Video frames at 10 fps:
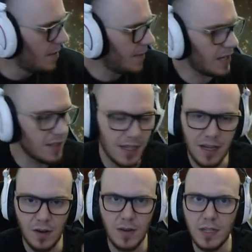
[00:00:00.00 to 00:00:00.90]
because they
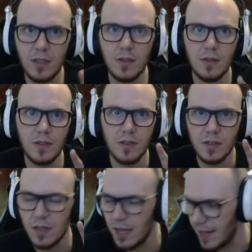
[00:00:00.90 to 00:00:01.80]
don't
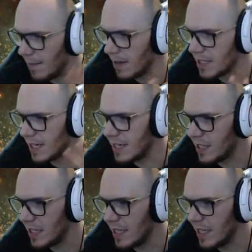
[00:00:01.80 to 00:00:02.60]
use that much energy.